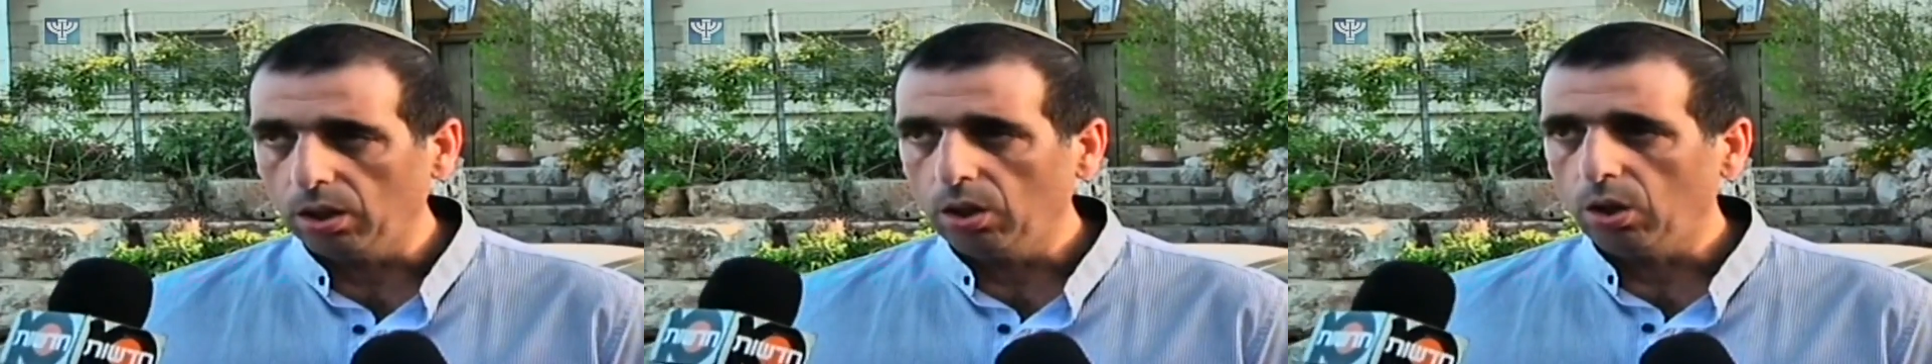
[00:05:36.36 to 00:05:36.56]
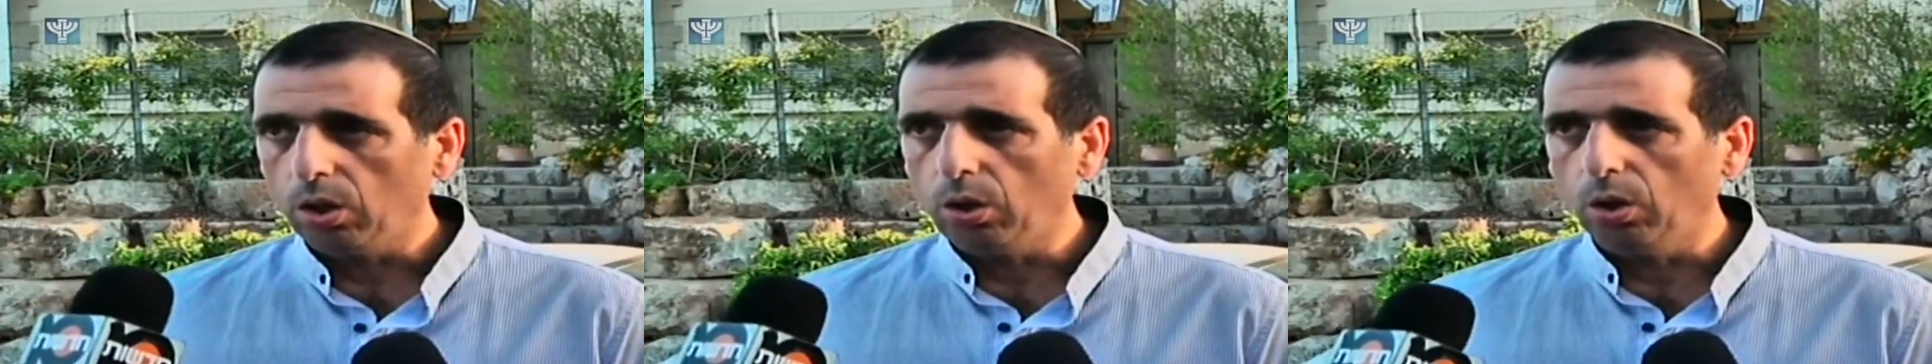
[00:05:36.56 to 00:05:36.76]

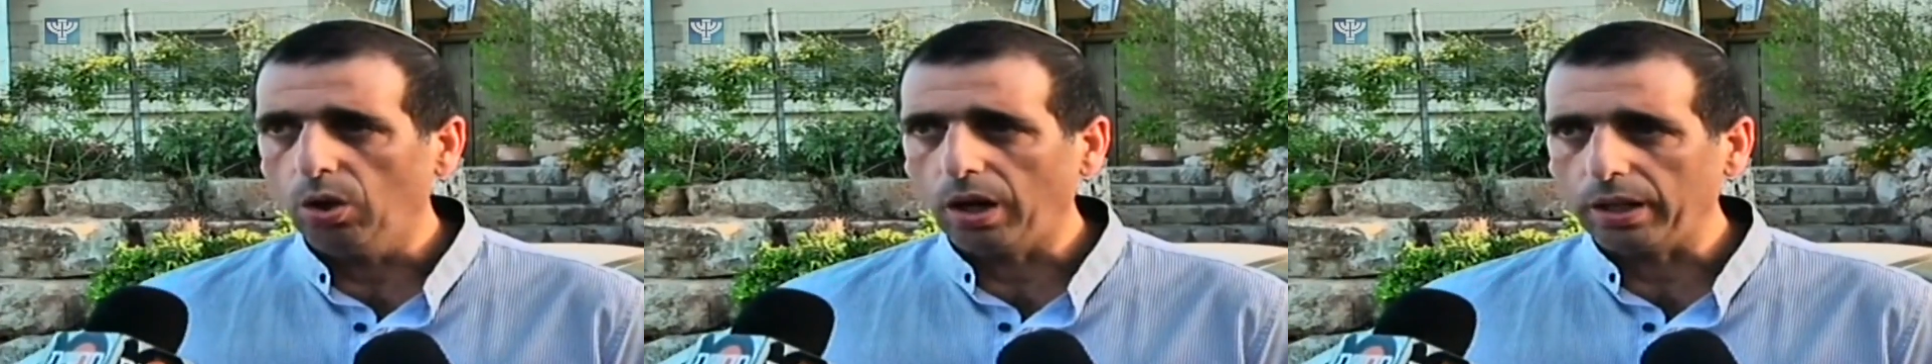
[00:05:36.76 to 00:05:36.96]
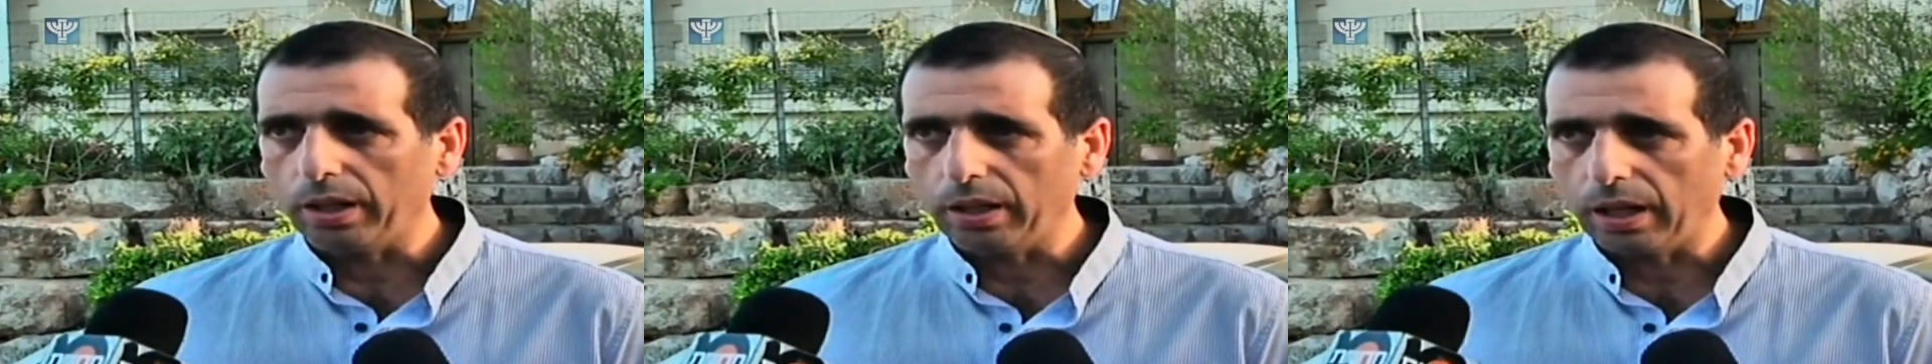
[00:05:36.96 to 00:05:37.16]
after
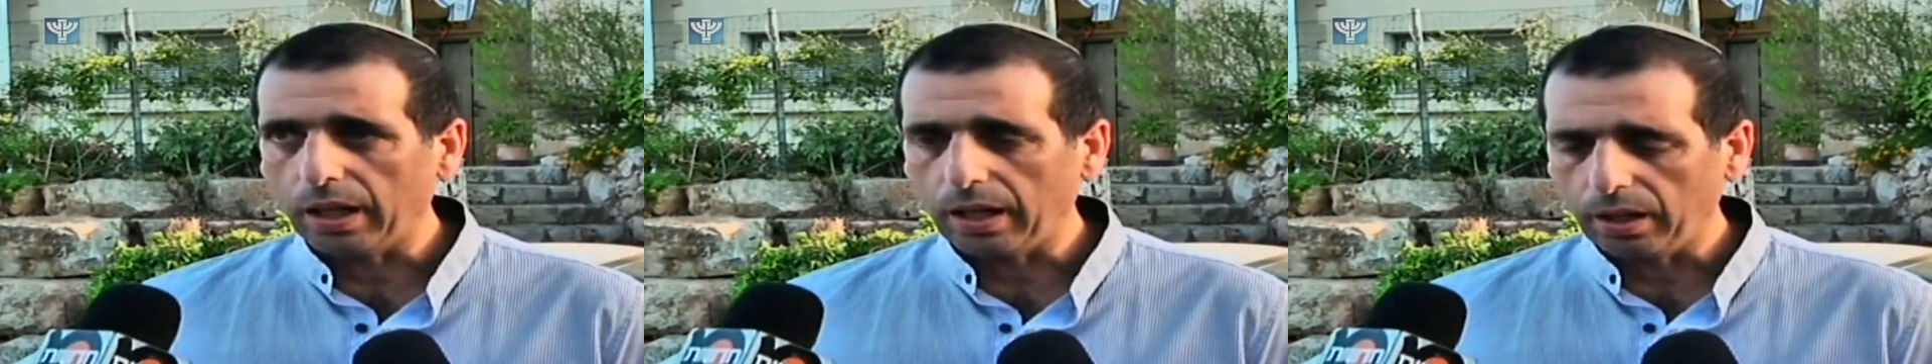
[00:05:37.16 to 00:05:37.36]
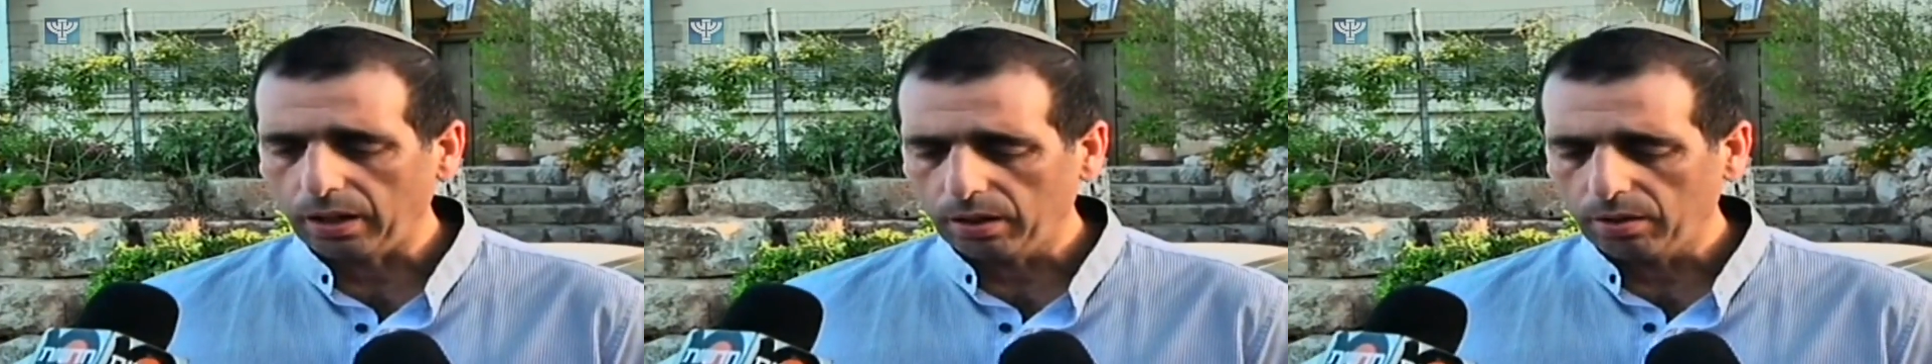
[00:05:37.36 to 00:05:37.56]
her
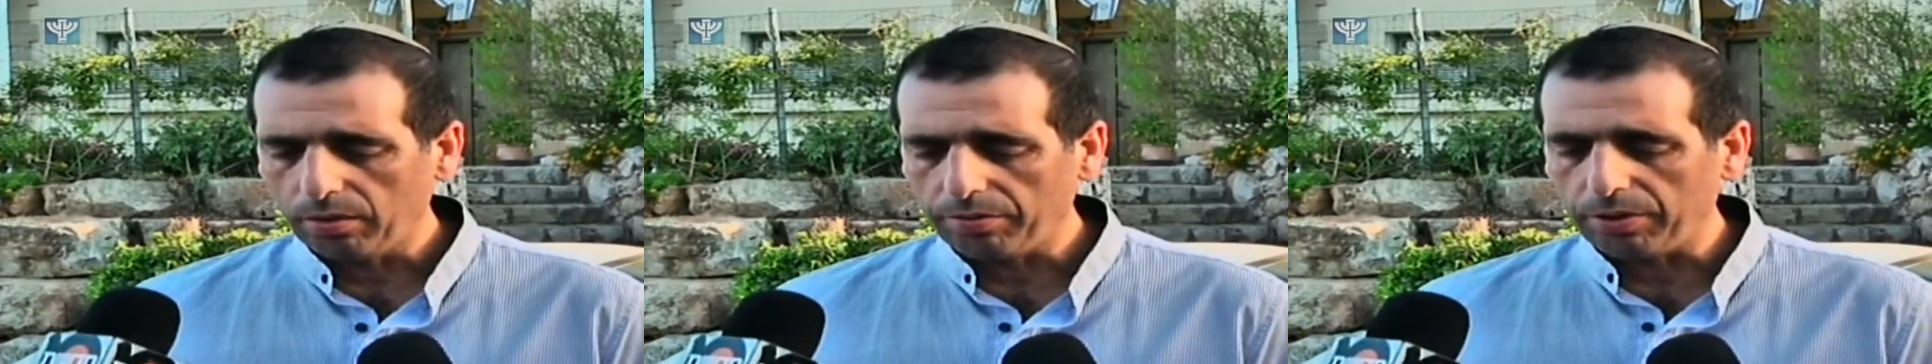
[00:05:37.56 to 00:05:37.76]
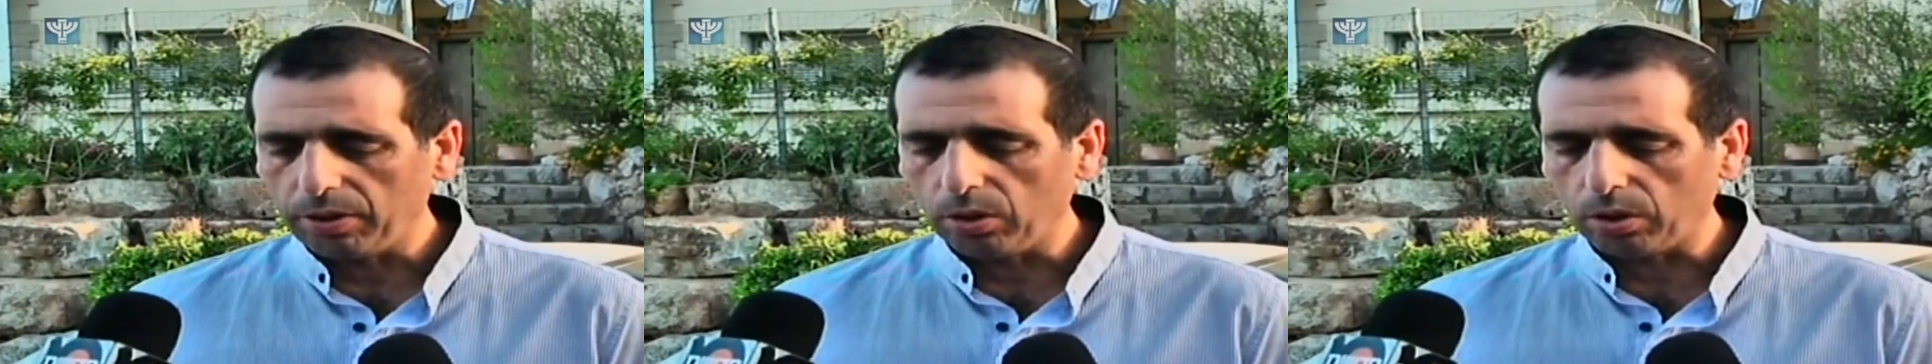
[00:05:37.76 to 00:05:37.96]
identity was
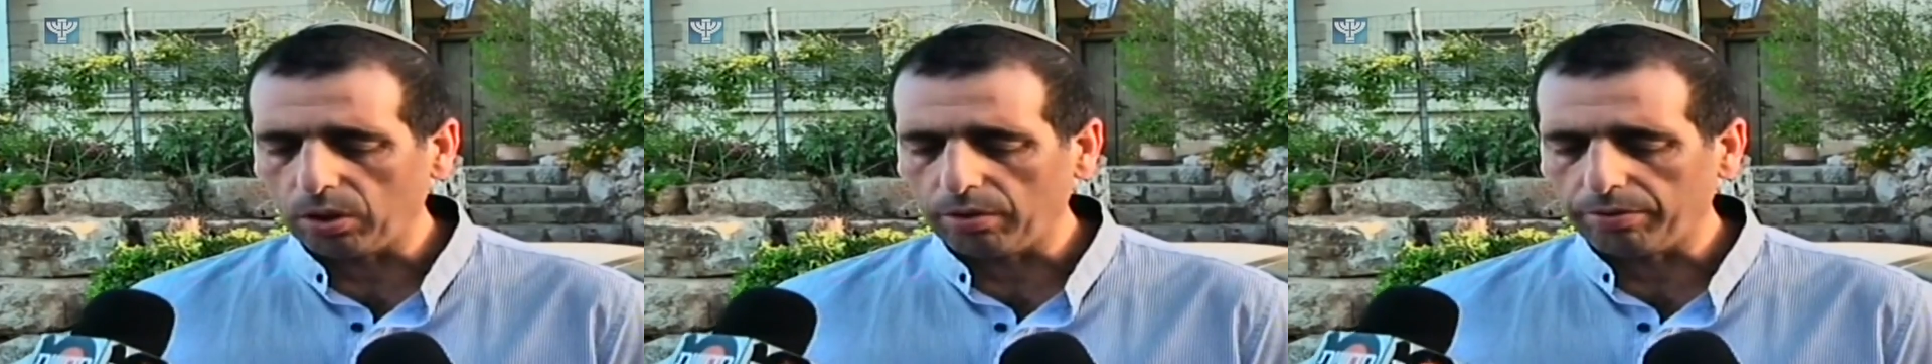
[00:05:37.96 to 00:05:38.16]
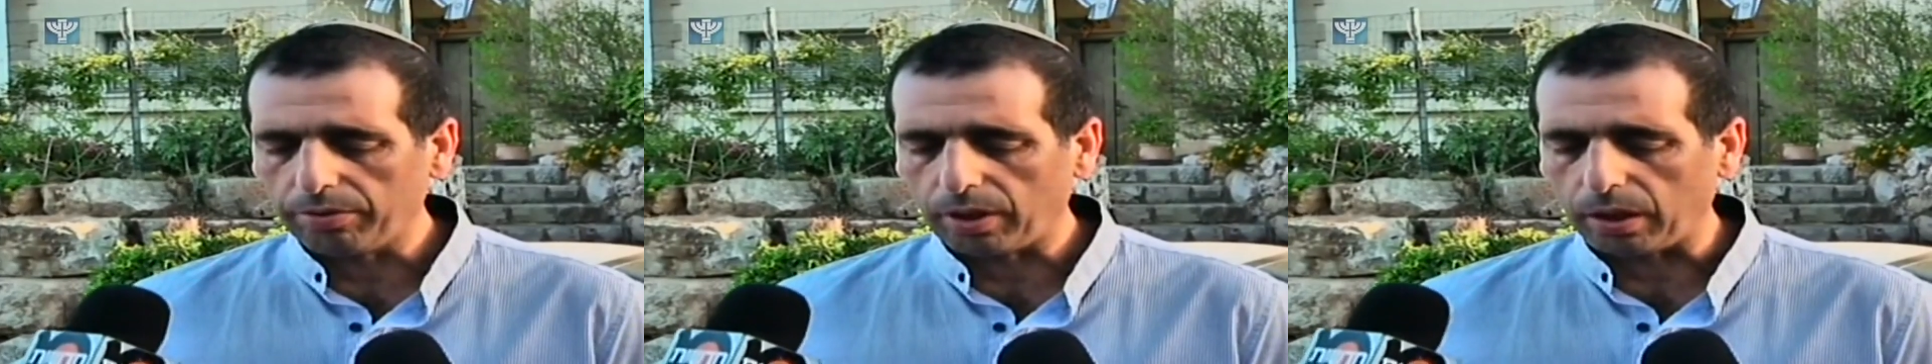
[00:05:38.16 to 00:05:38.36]
leaked on
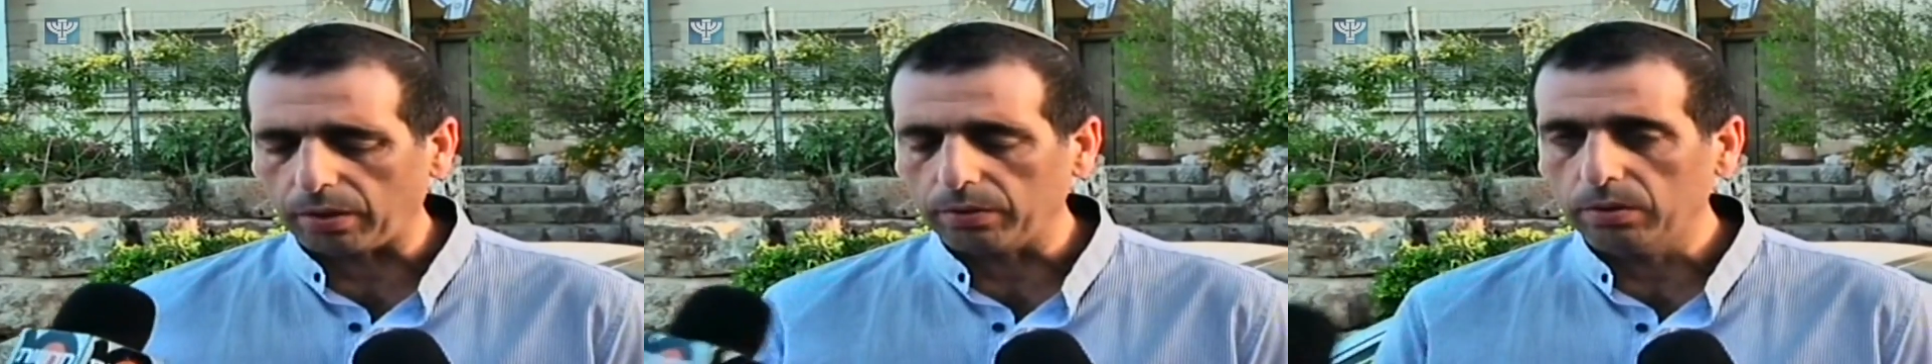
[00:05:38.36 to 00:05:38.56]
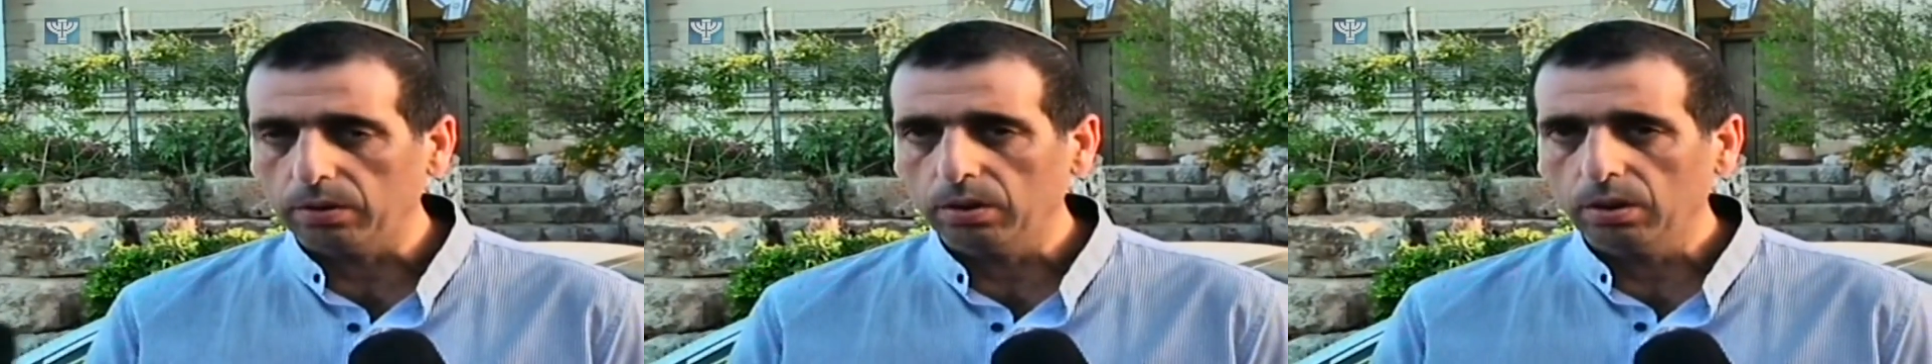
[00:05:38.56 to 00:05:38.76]
social
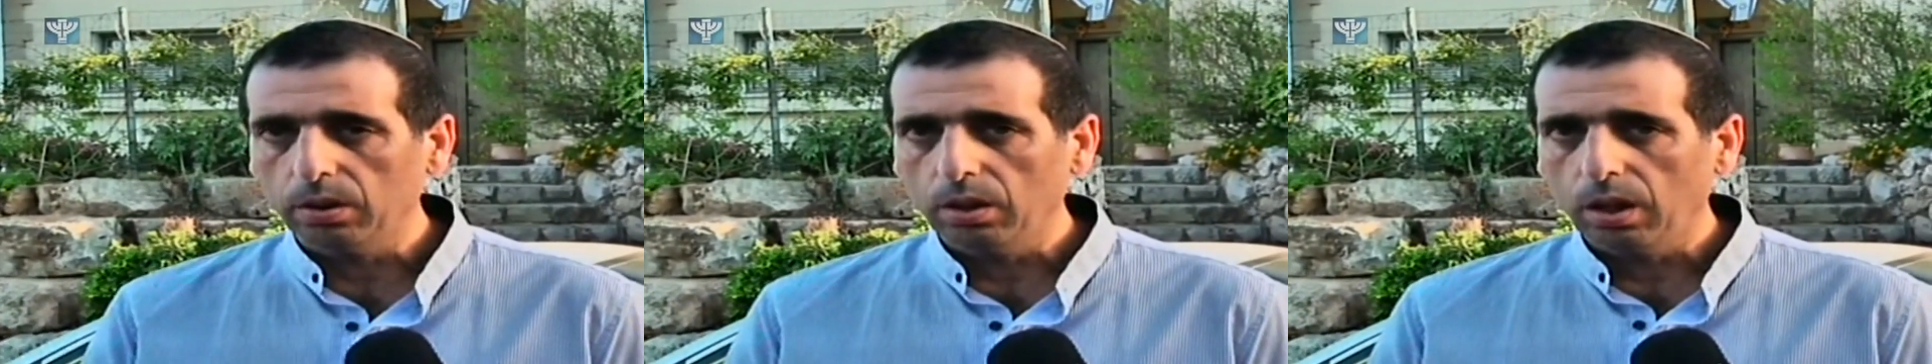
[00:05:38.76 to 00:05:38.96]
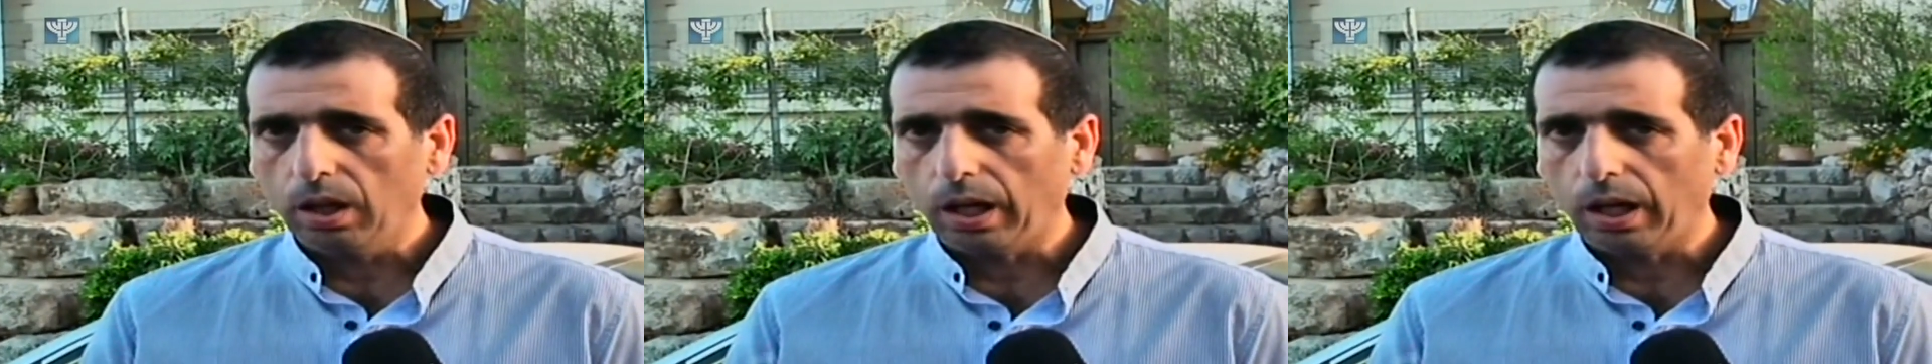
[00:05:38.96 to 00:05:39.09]
media